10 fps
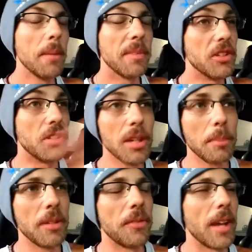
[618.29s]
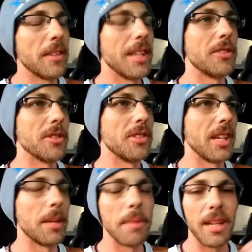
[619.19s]
The gentleman found it
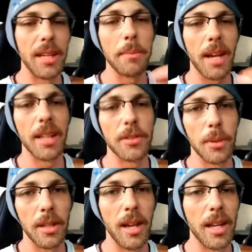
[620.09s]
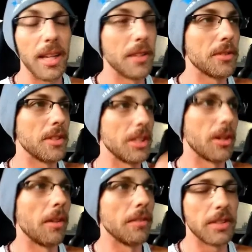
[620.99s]
interesting, and me and him got into a lot of interesting
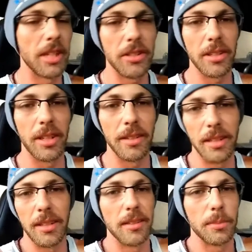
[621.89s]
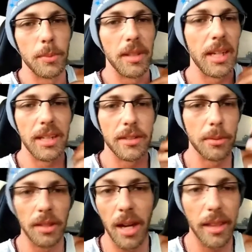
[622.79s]
conversation that is related
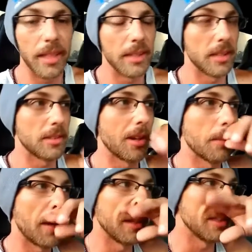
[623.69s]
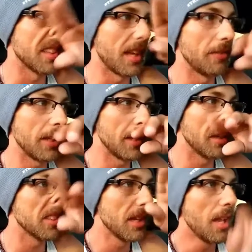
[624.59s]
to a lot of things I talk about in these live videos.